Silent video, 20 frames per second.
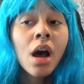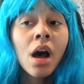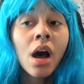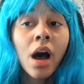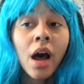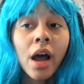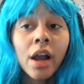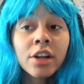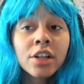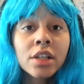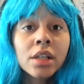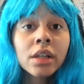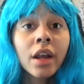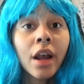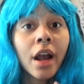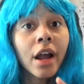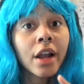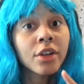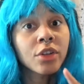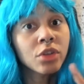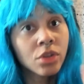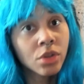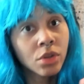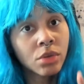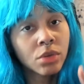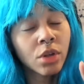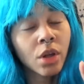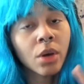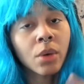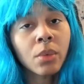Actually, I do
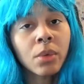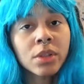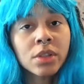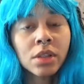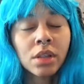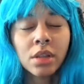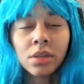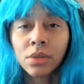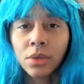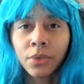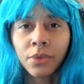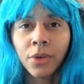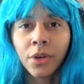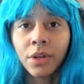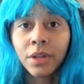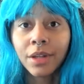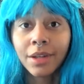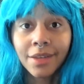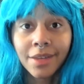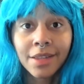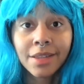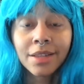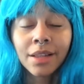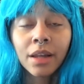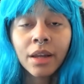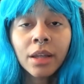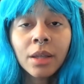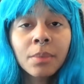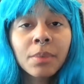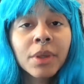know what schizophrenia is
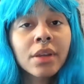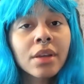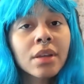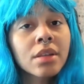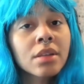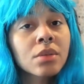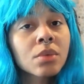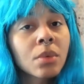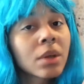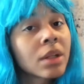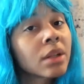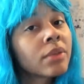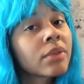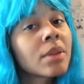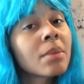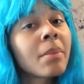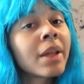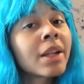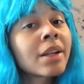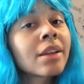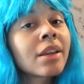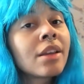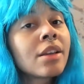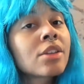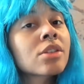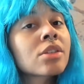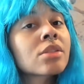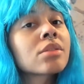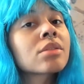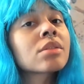like because one of the
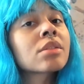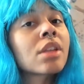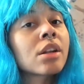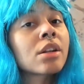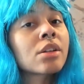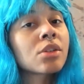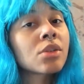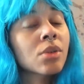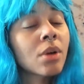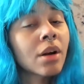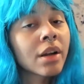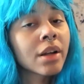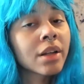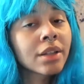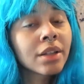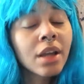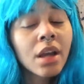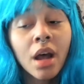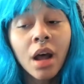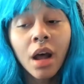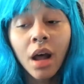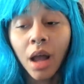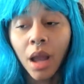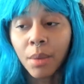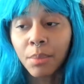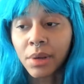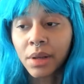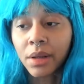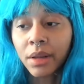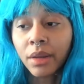medications that I tried, I
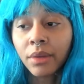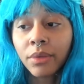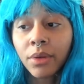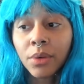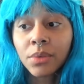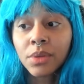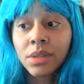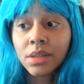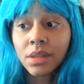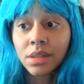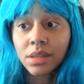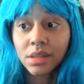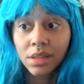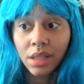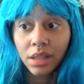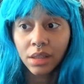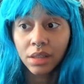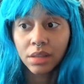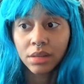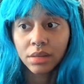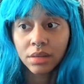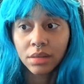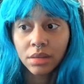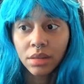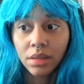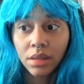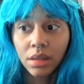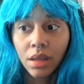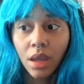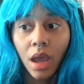believe it was the second
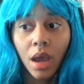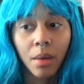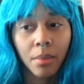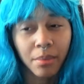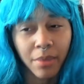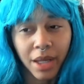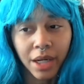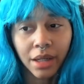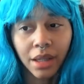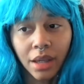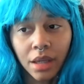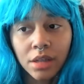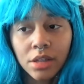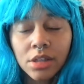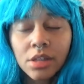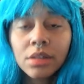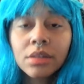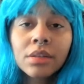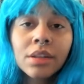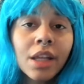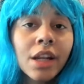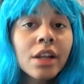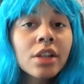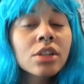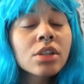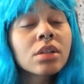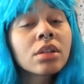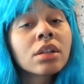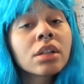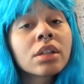medication that I
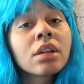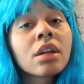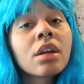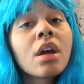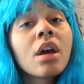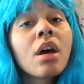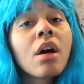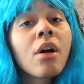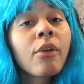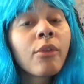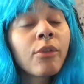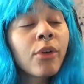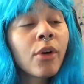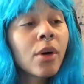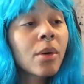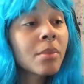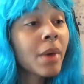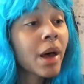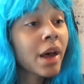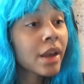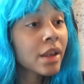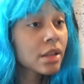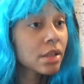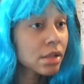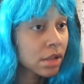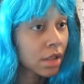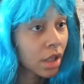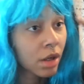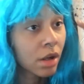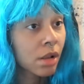took for my
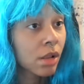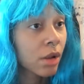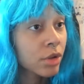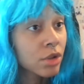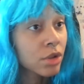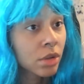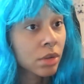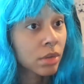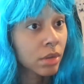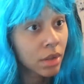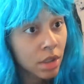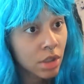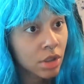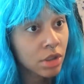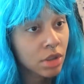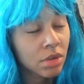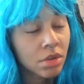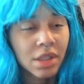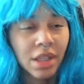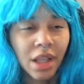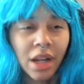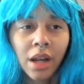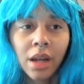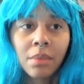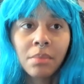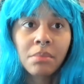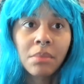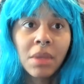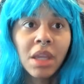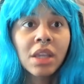psychological issues that
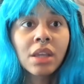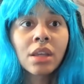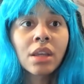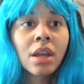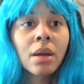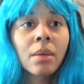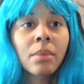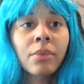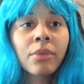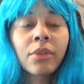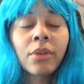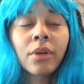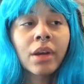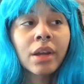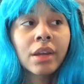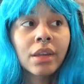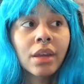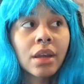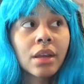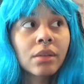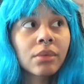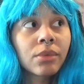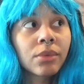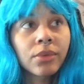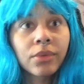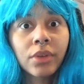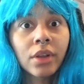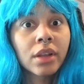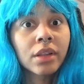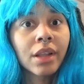I'm making up for, again,
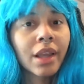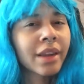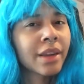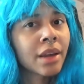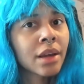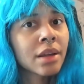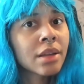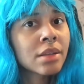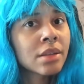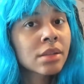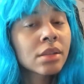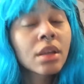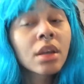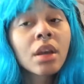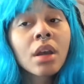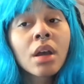fun, I guess,